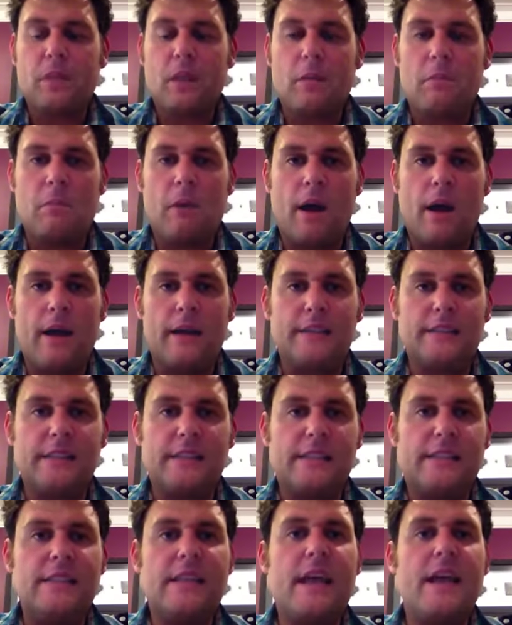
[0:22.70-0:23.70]
my
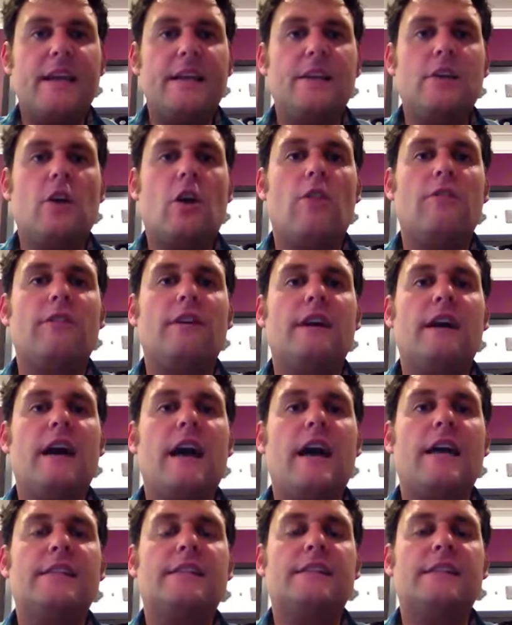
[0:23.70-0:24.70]
understanding of it
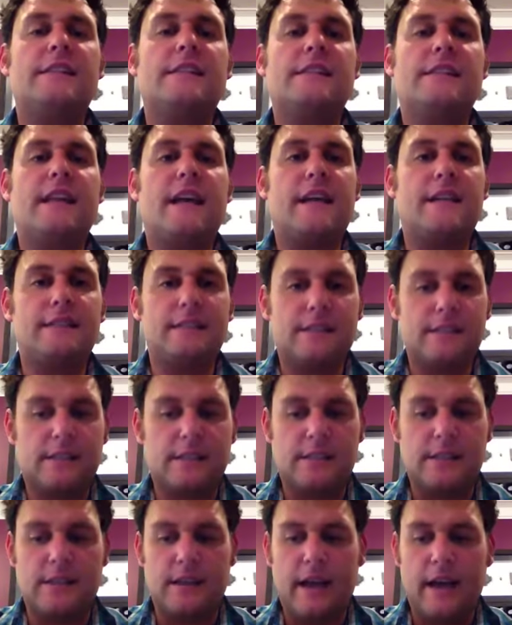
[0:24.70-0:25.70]
as it stands
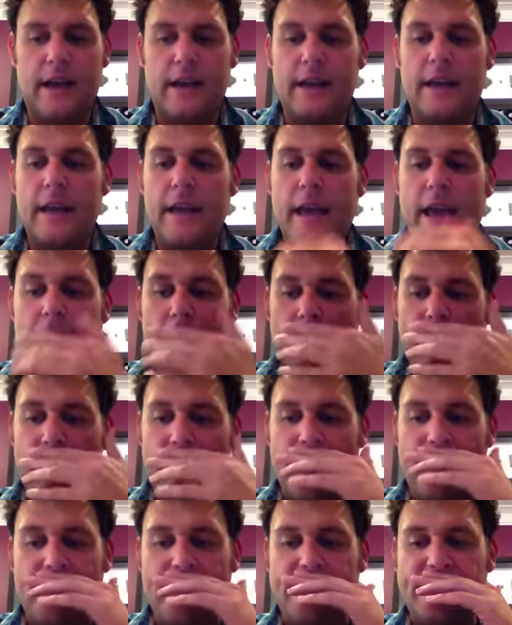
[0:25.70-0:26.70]
today
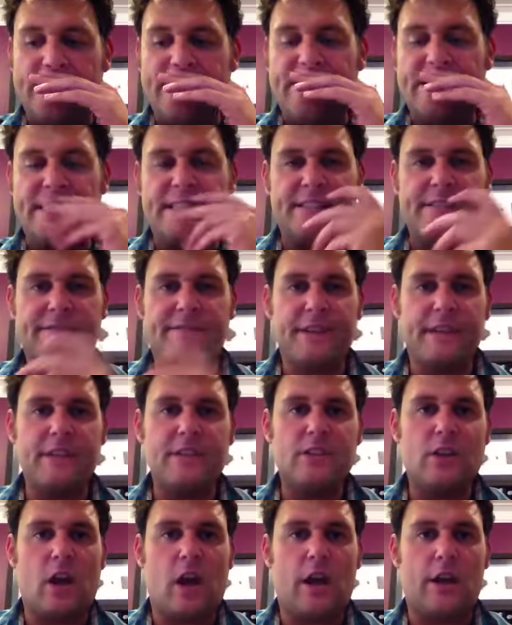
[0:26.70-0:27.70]
is it's a
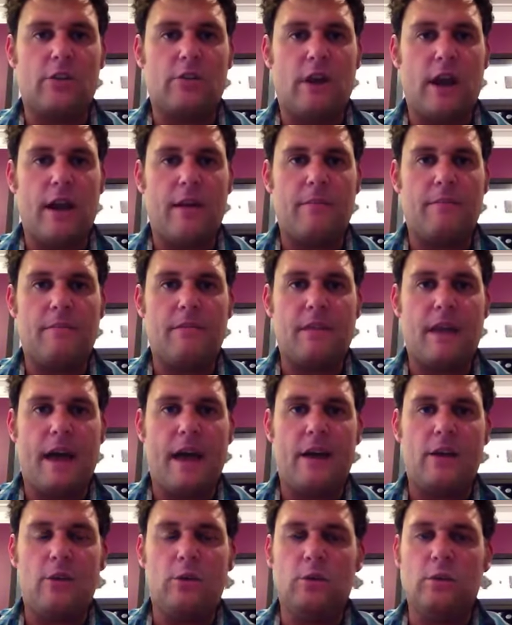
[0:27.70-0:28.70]
Venn diagram
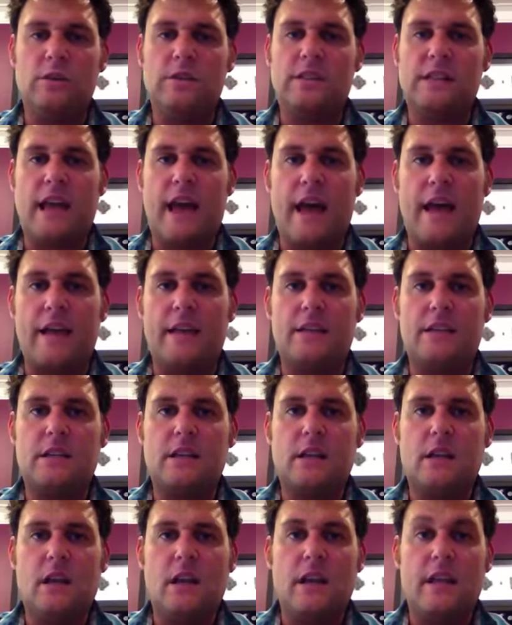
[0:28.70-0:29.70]
that looks at
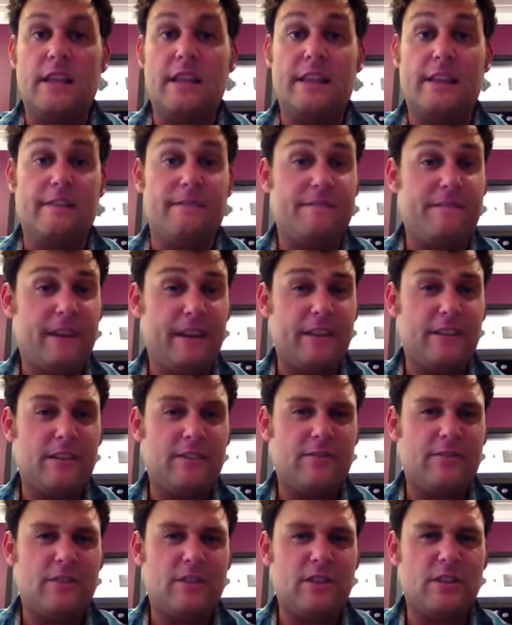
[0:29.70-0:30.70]
the
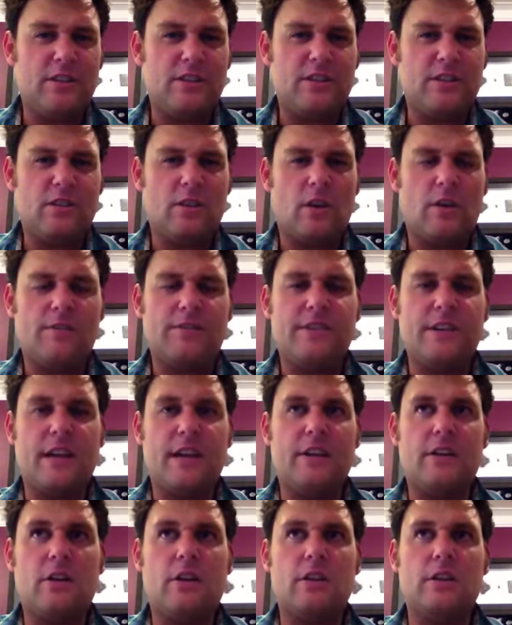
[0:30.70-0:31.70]
effectiveness of
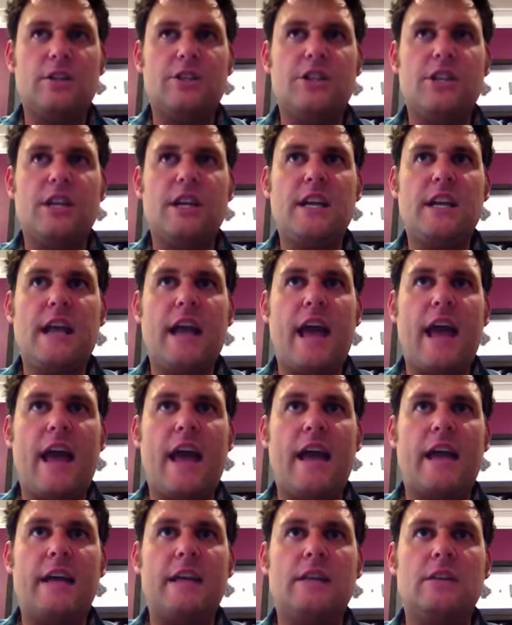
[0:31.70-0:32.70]
technology
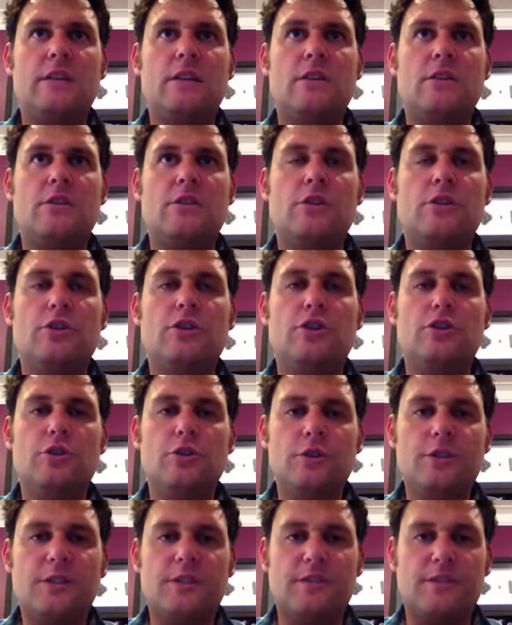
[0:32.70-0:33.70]
and the
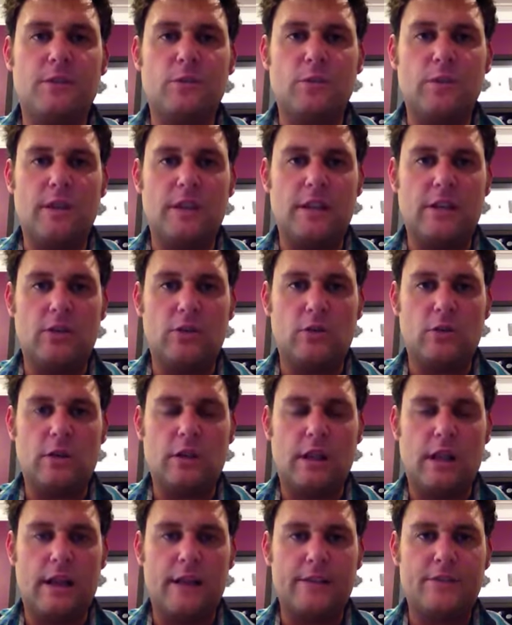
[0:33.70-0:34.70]
use of it within your
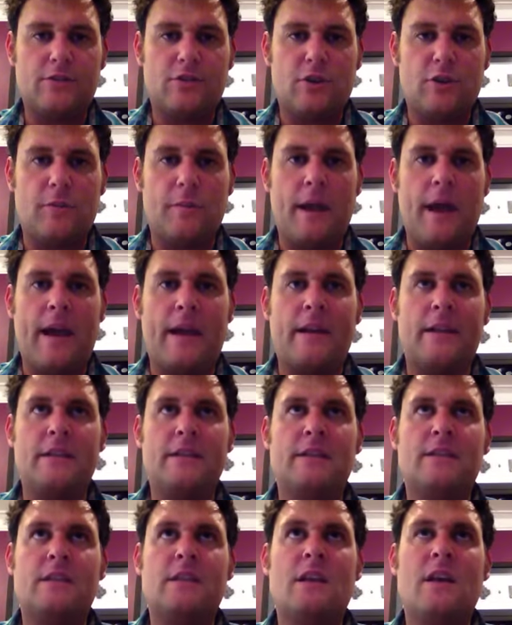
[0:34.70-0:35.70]
classroom, and
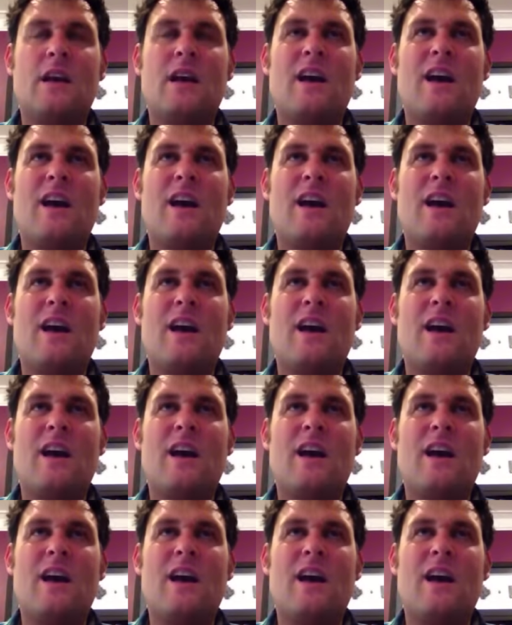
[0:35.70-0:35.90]
it's